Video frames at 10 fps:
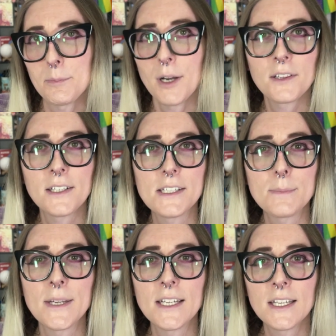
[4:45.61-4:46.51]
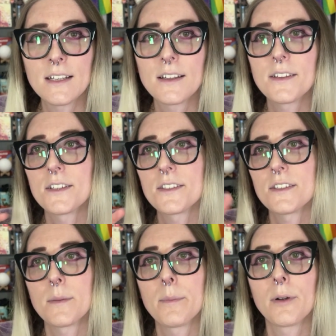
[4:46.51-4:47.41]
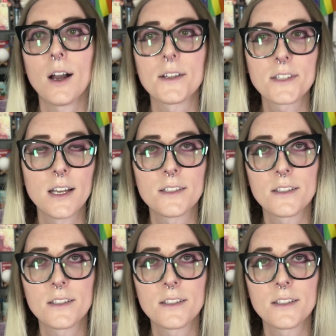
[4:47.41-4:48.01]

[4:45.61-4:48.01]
Broadly speaking, this is the process